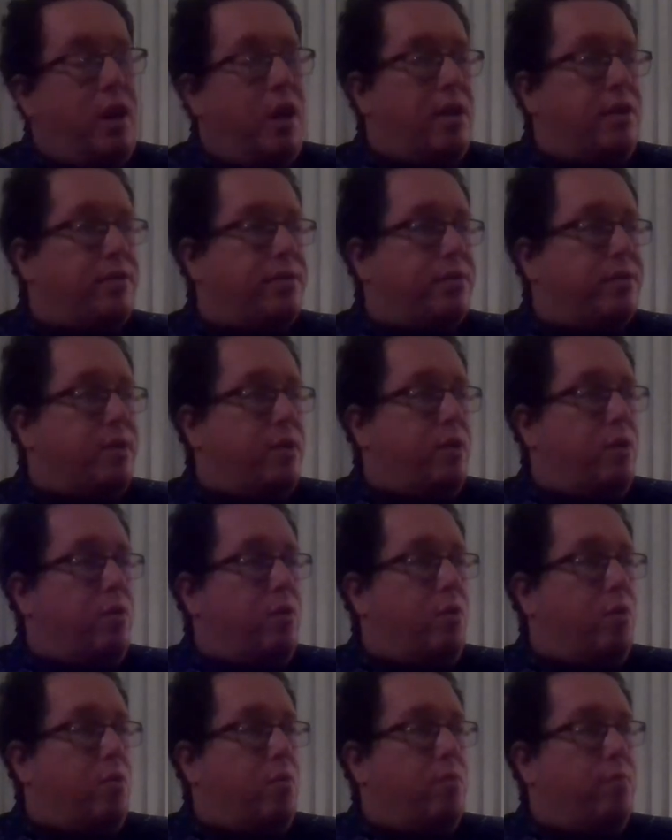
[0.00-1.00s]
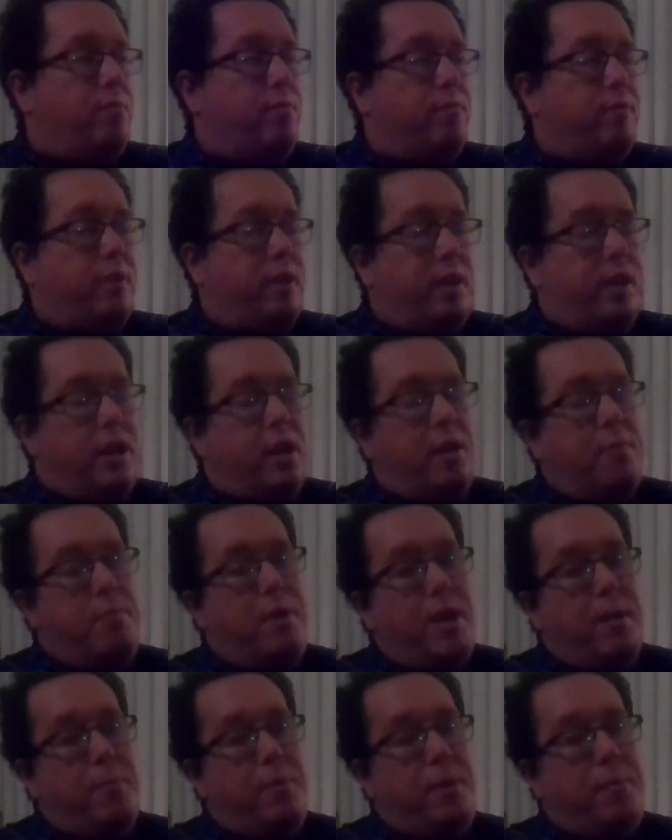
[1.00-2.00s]
So you need to
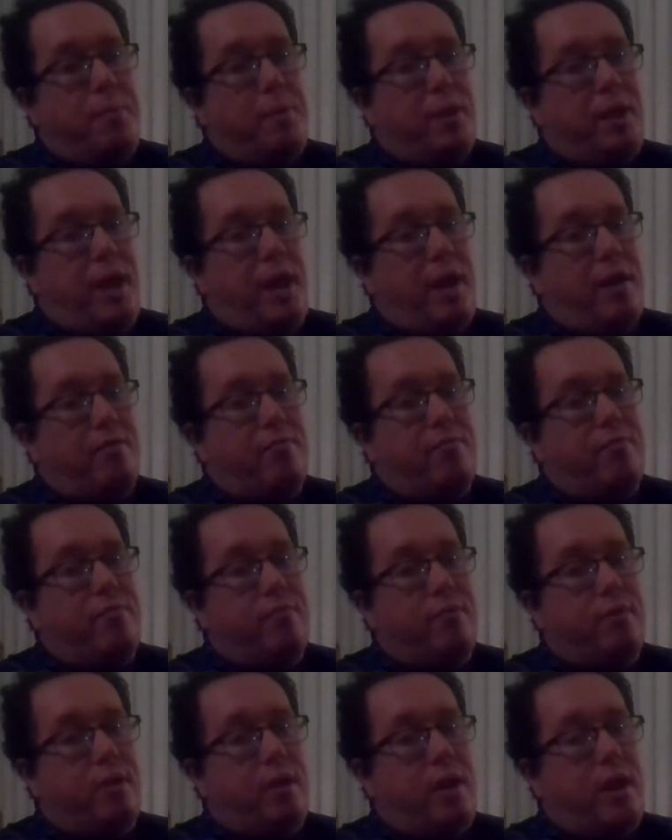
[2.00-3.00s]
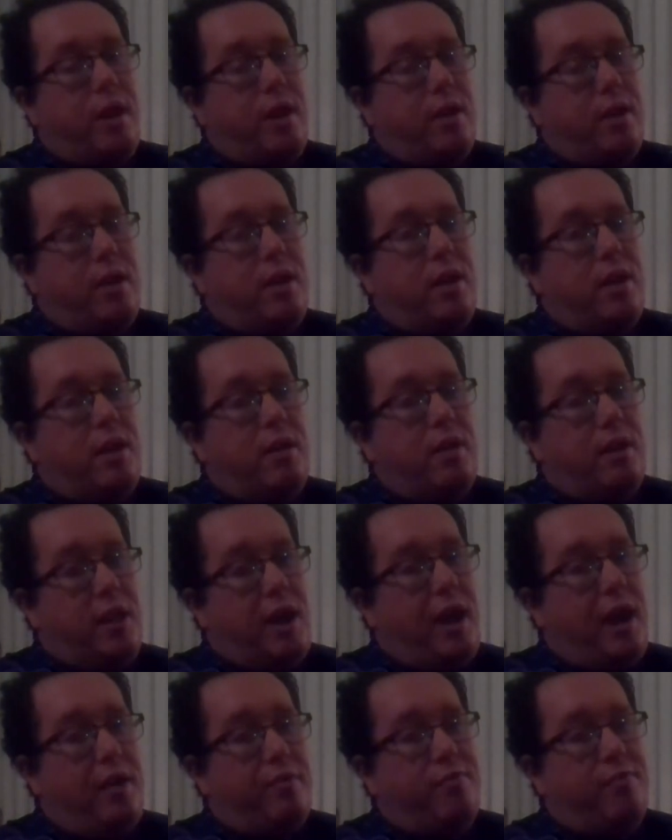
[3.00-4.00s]
make people laugh, and you need to
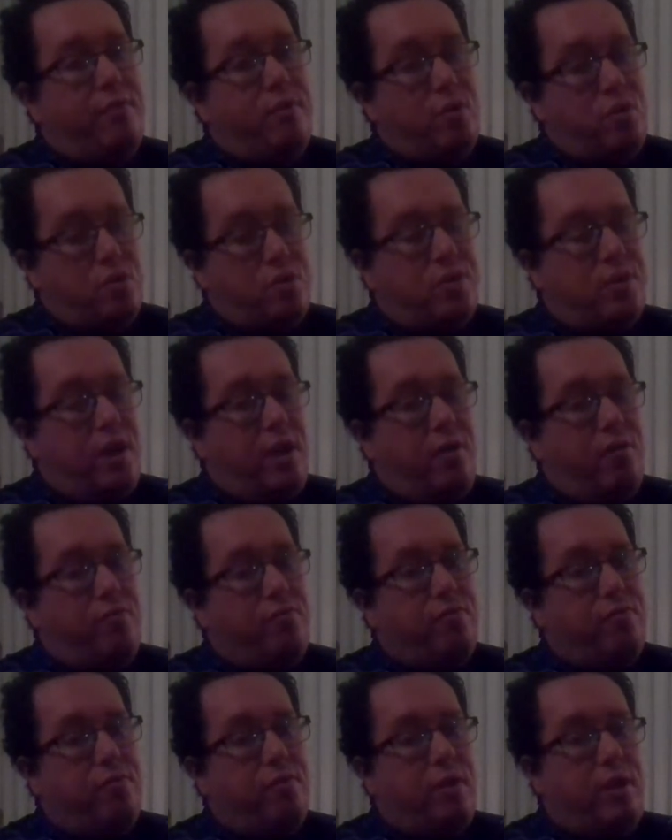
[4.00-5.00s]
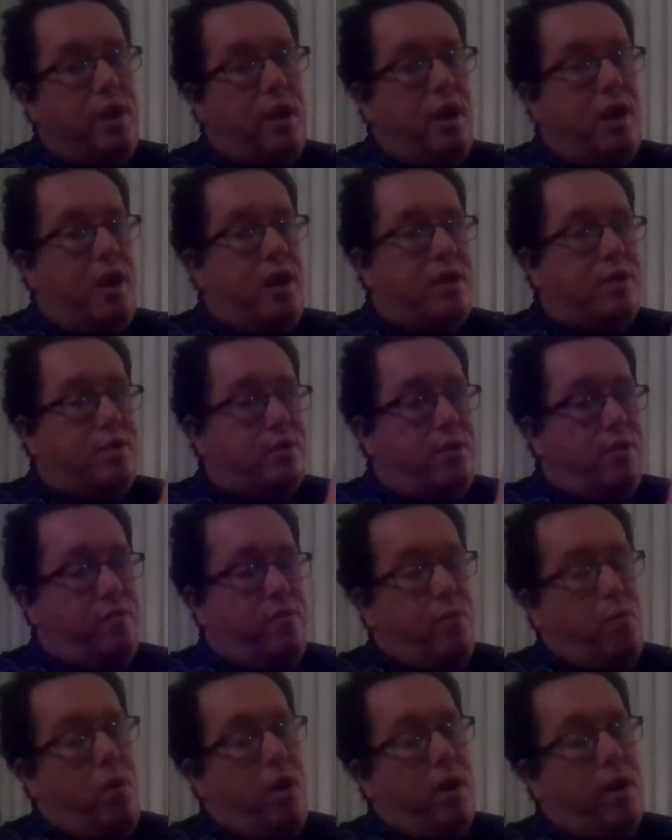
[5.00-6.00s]
laugh yourself. So if
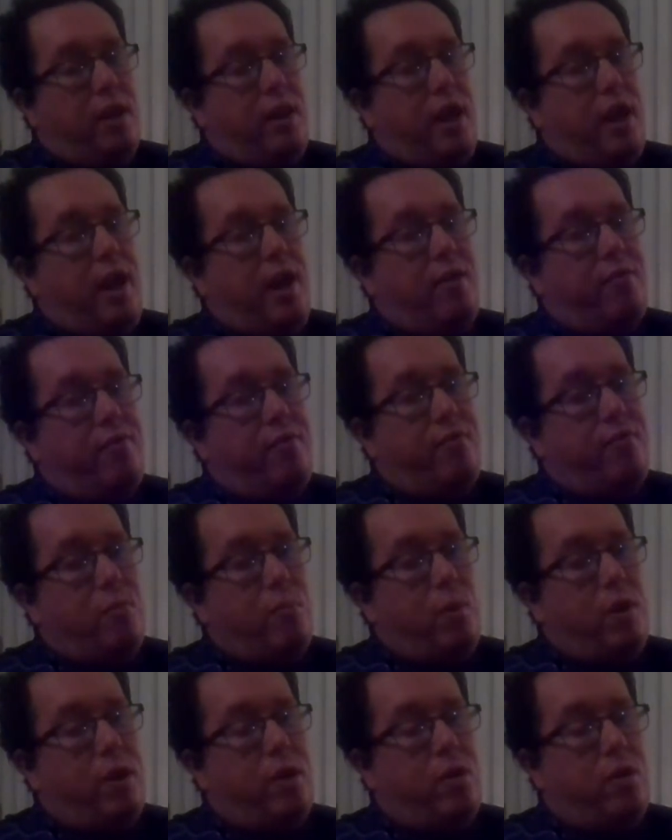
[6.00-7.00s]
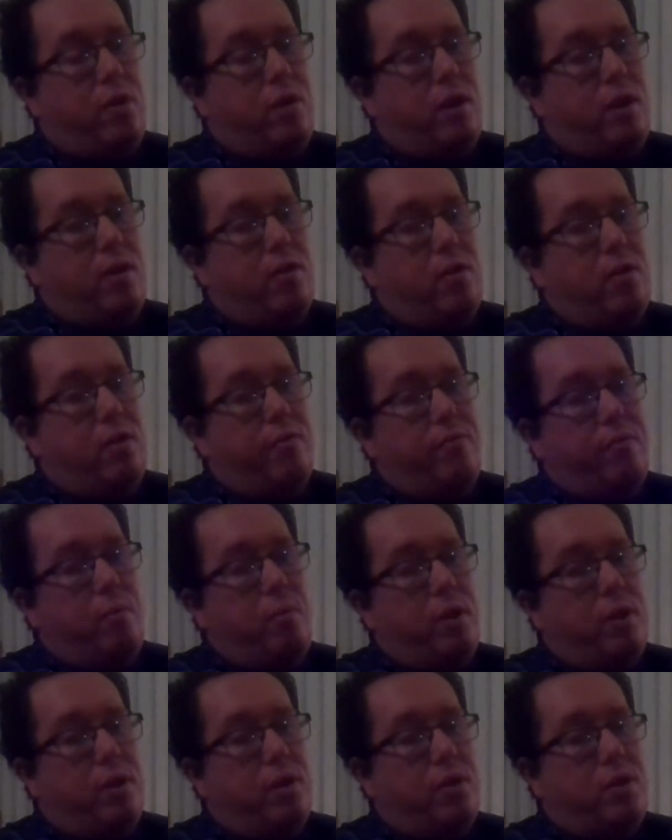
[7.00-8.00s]
you want to laugh, if you want a good giggle, if you
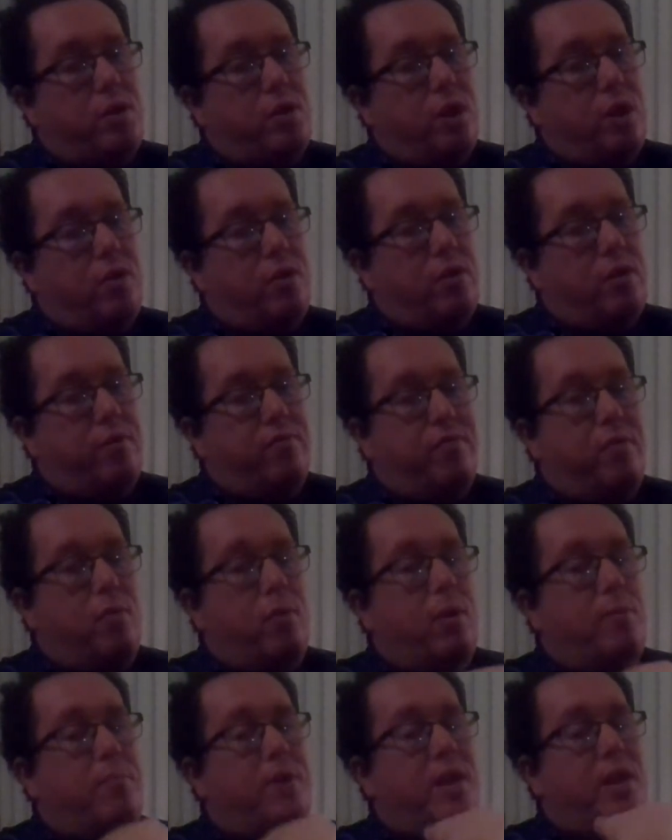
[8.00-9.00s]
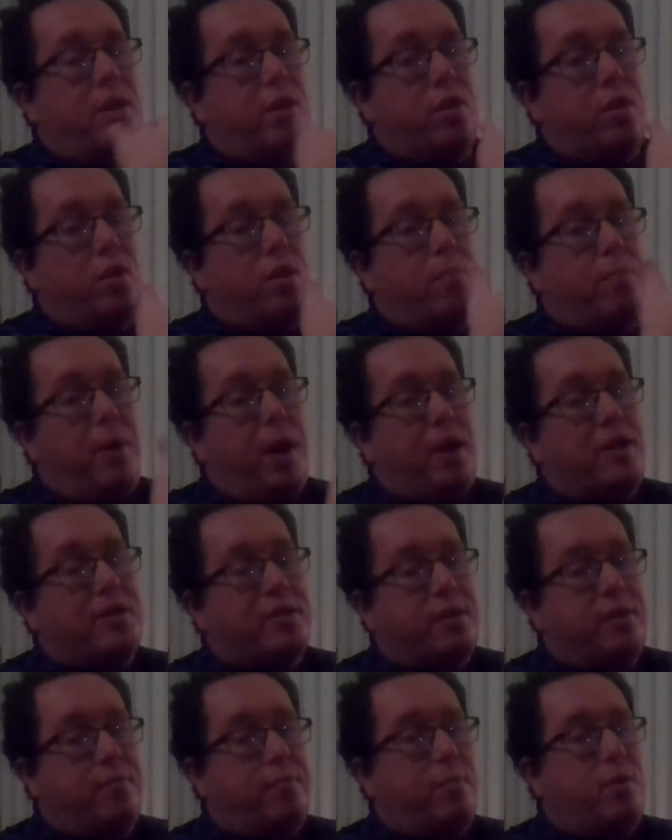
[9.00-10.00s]
want a good chuckle, if you want to be in a good
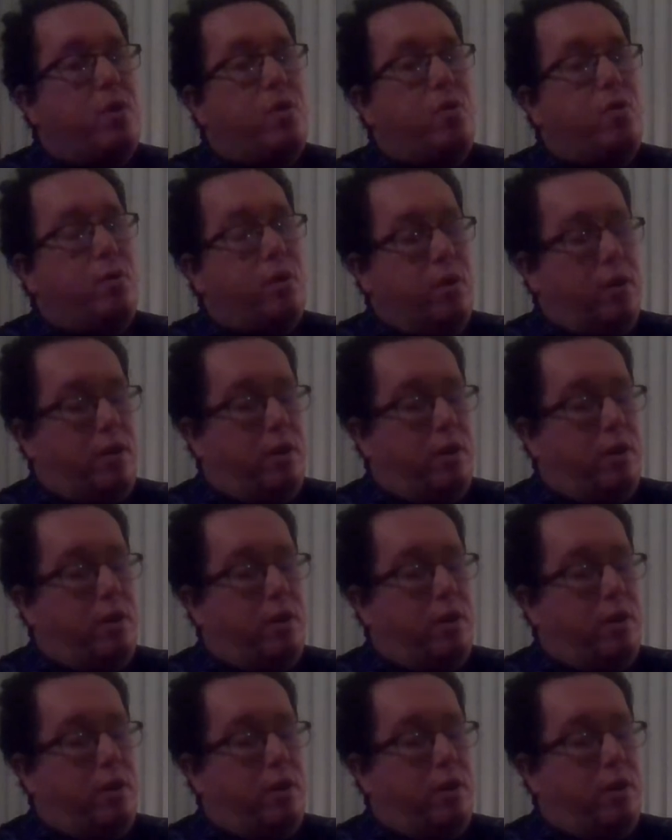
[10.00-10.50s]
positive mood,